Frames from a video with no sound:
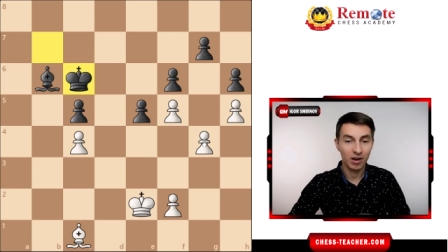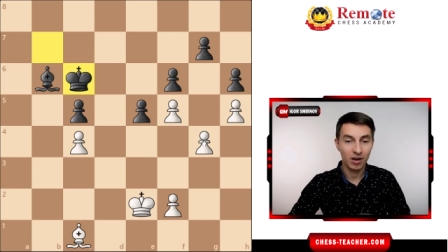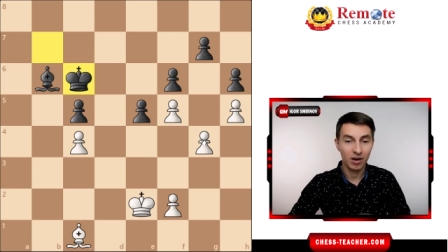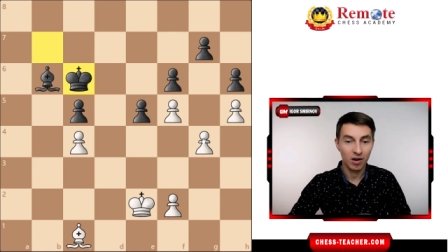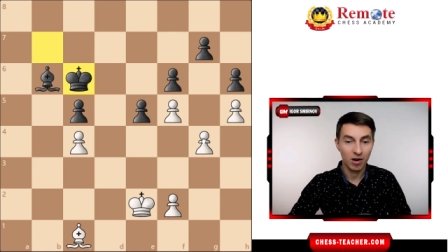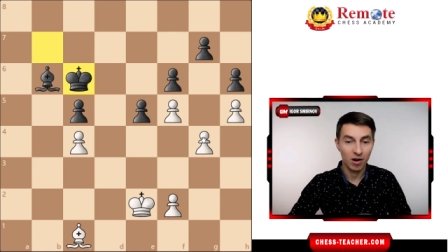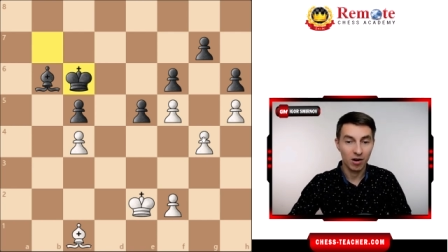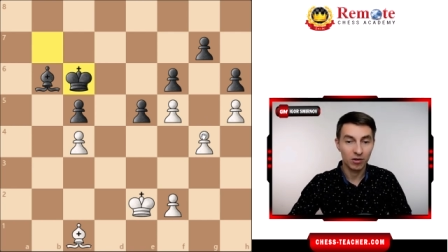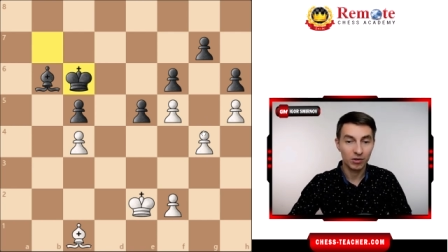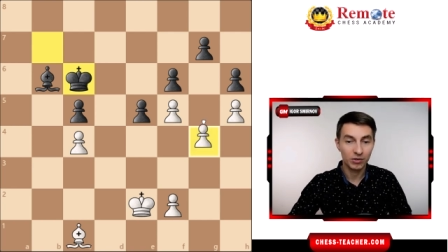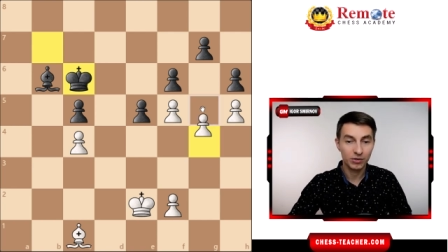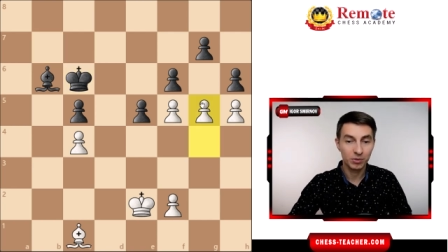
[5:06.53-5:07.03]

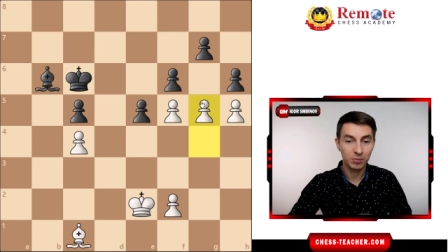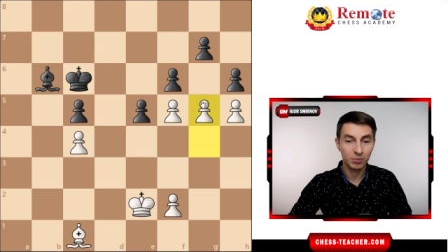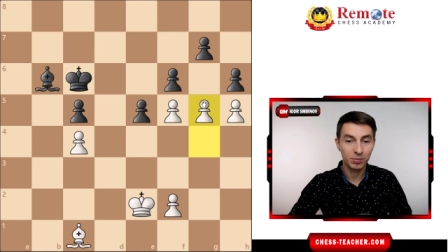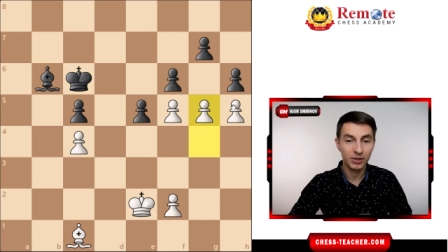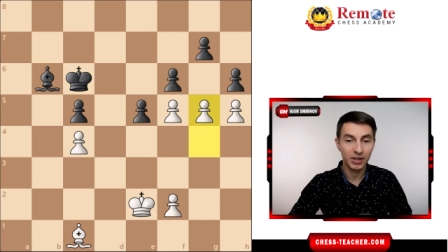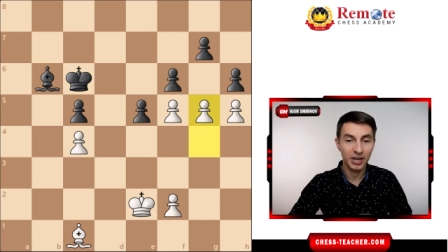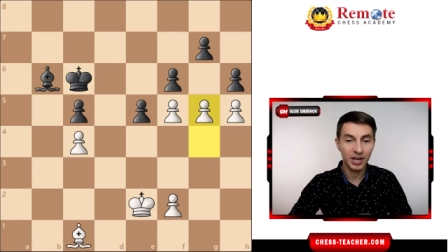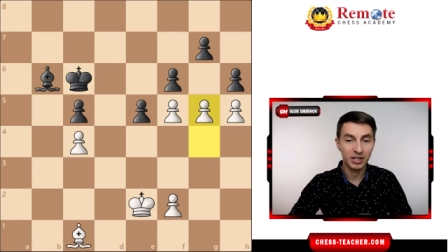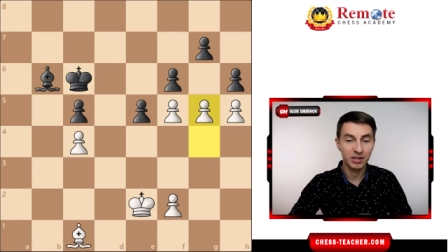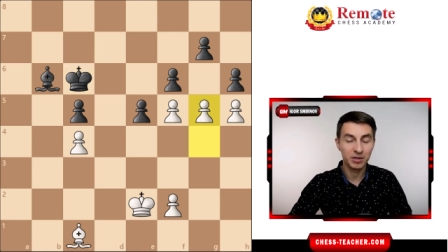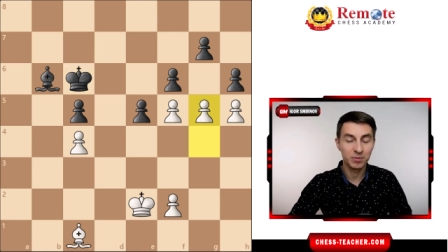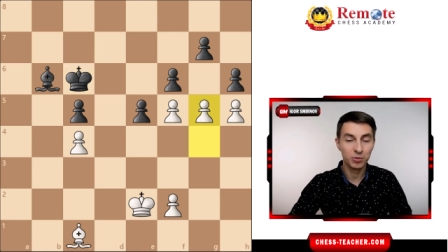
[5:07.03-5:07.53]
Carlsen
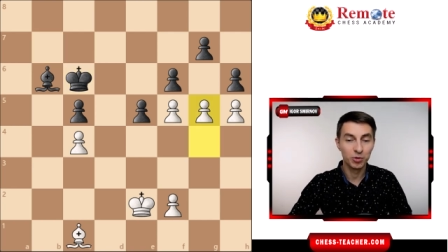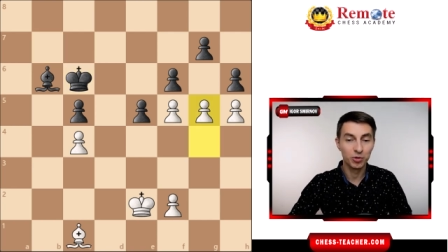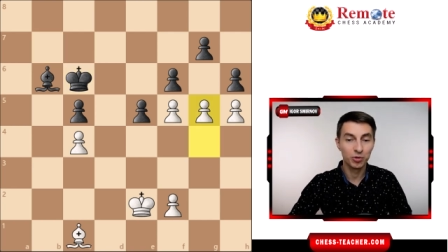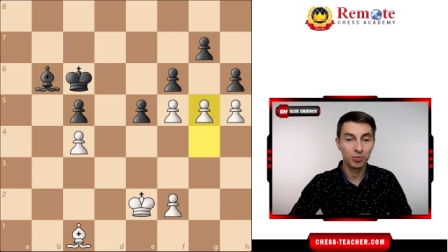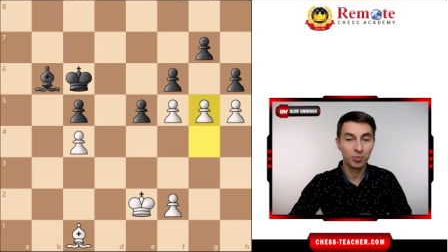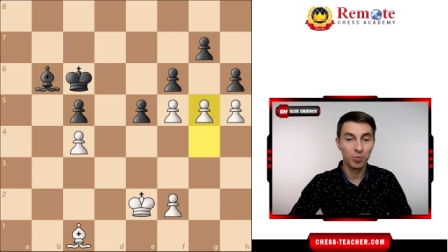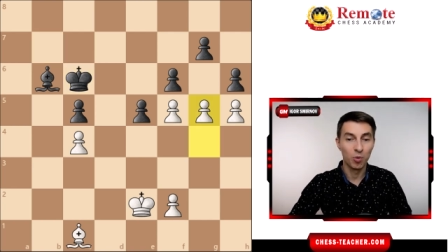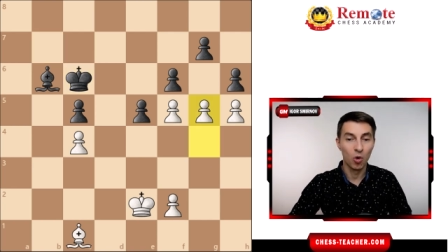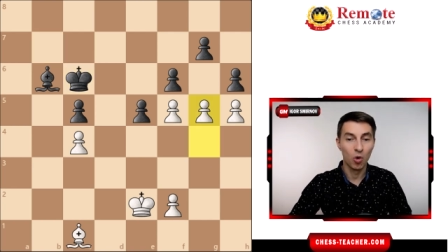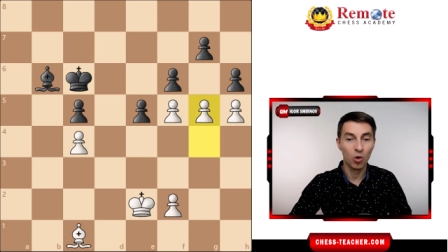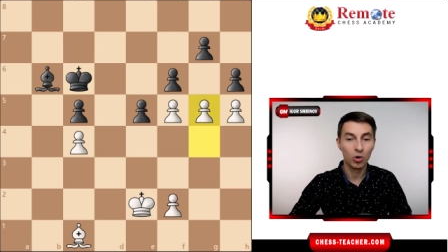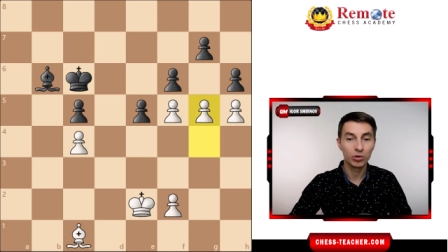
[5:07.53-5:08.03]
played the move
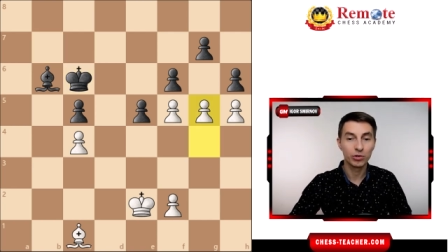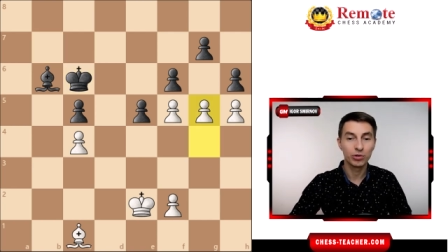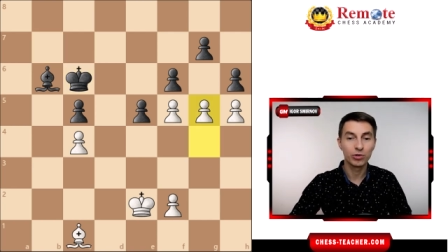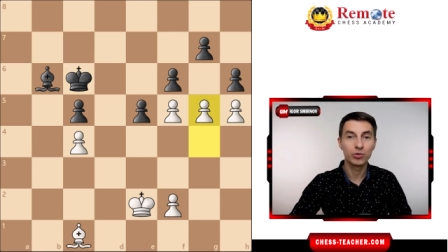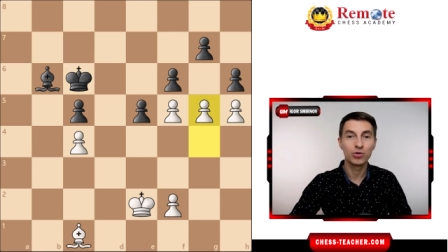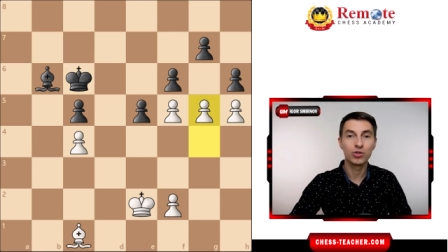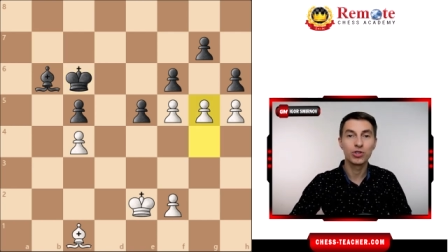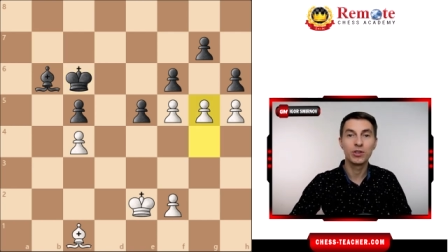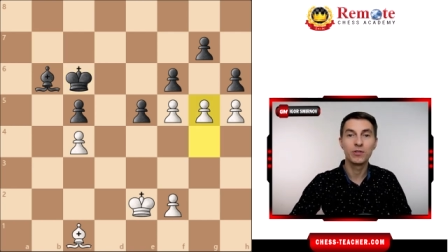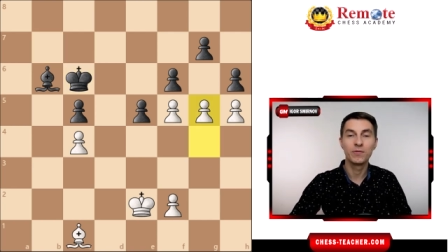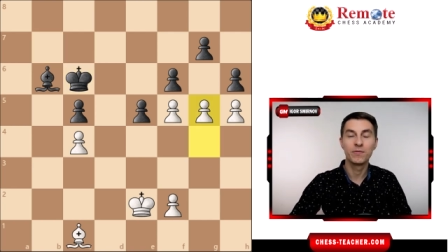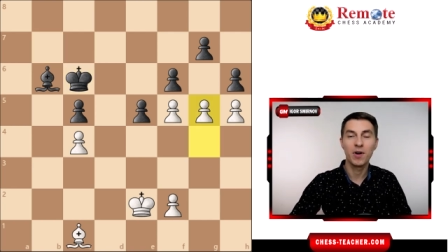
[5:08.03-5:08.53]
pawn to
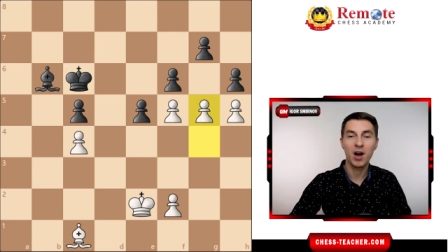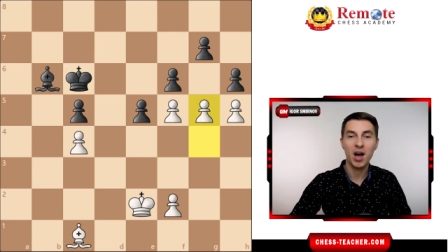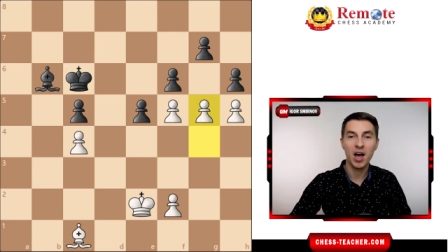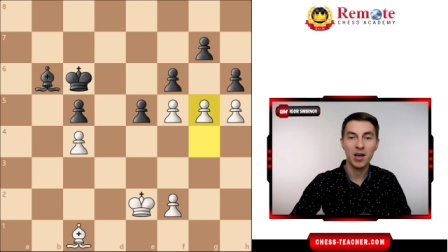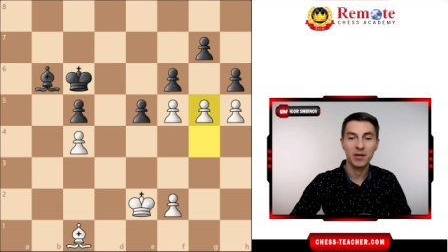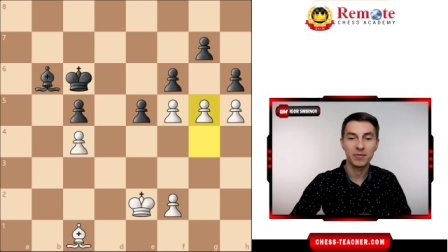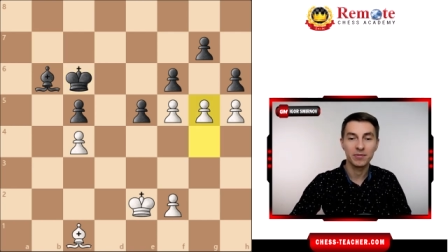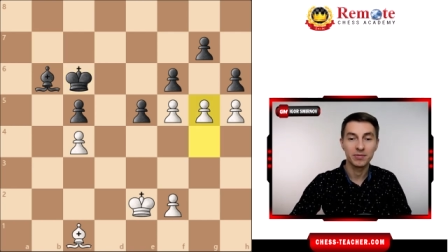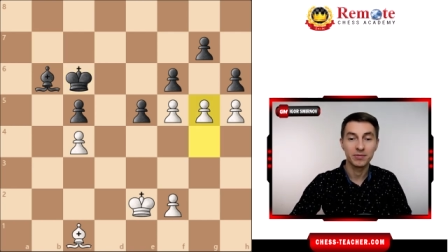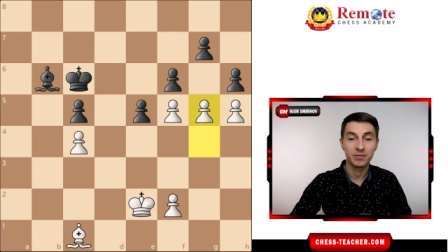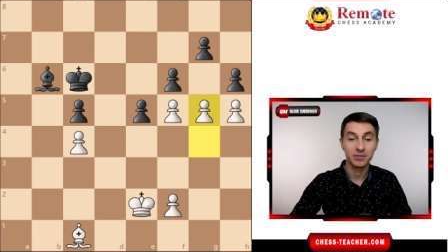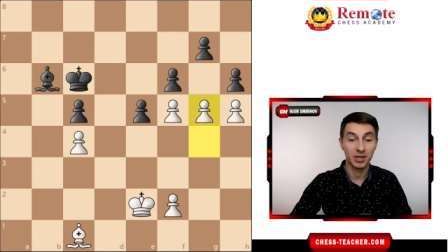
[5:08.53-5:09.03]
g5,
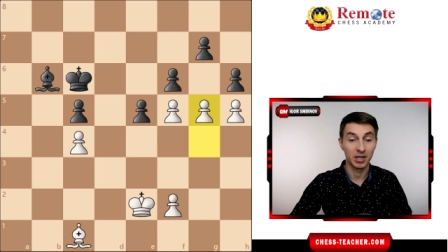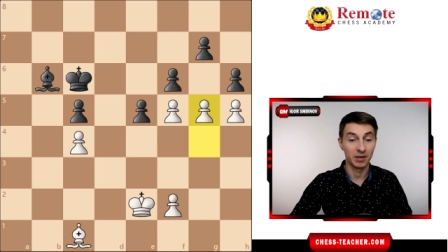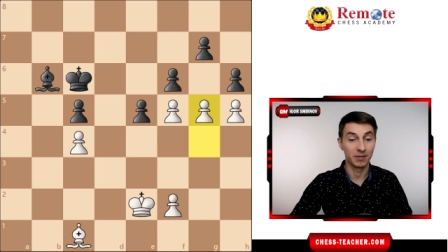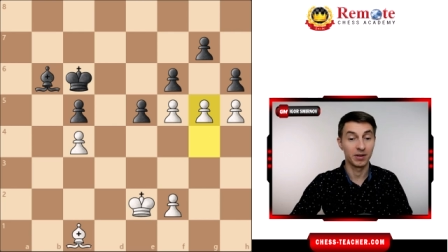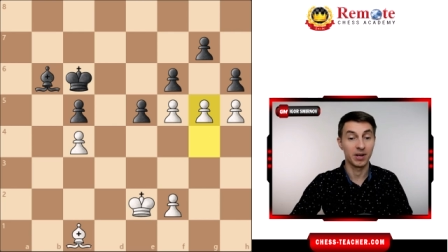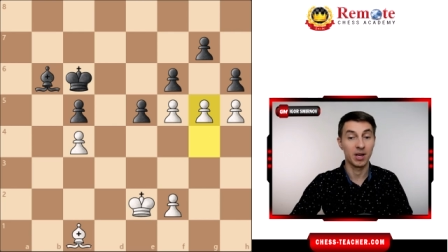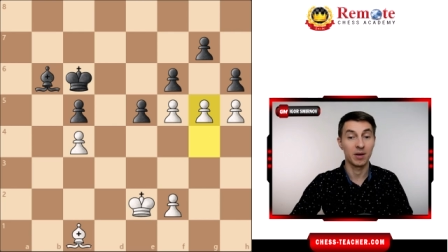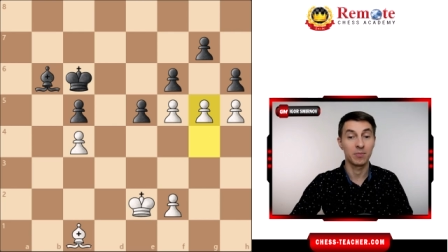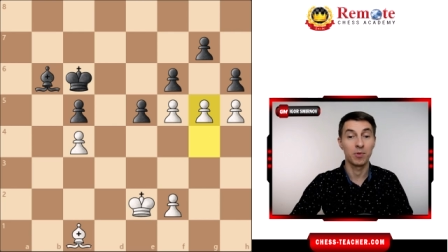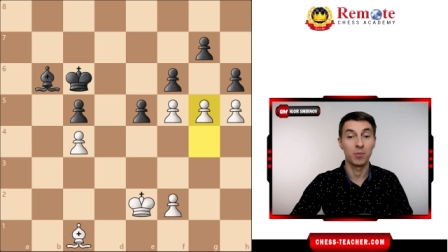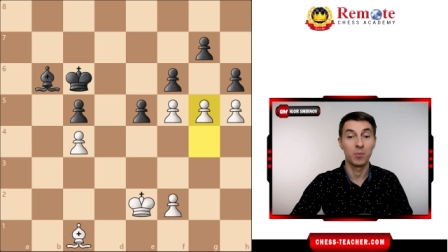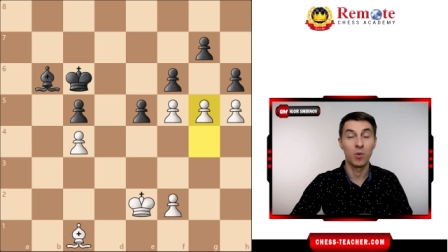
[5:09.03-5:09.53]
giving
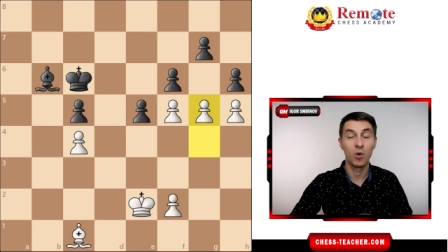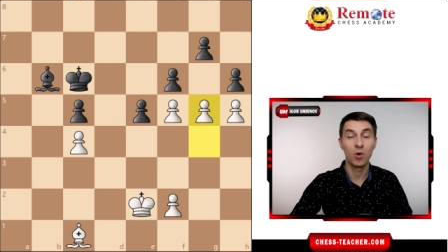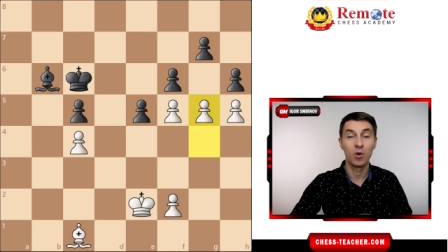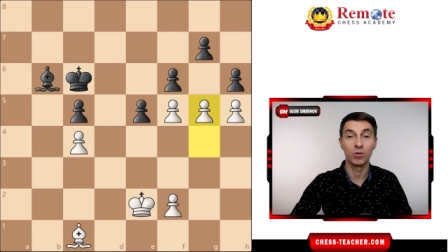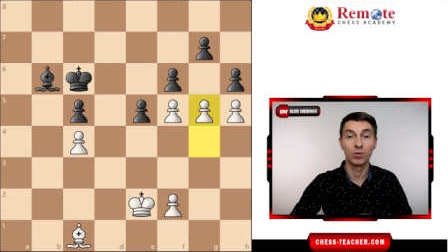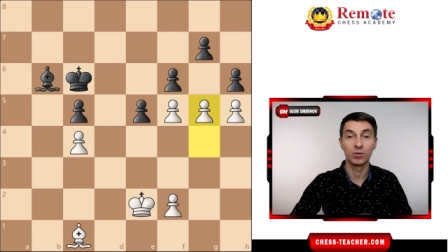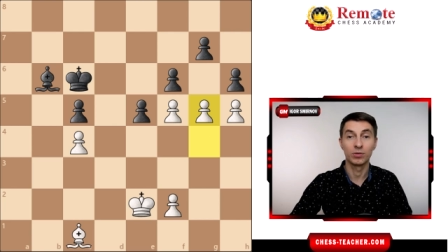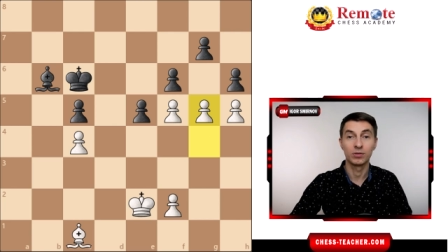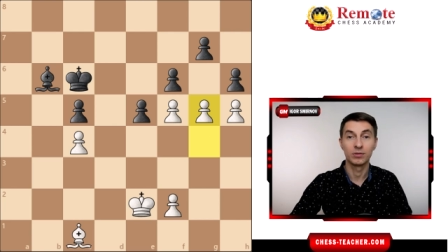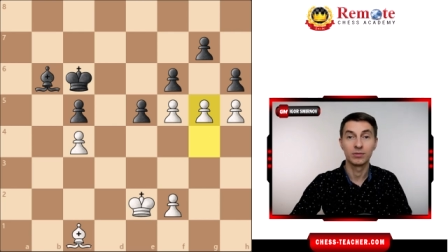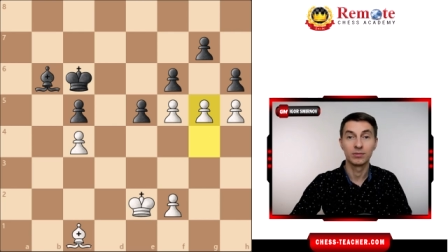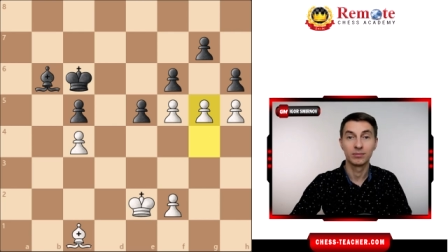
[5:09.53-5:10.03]
up a pawn.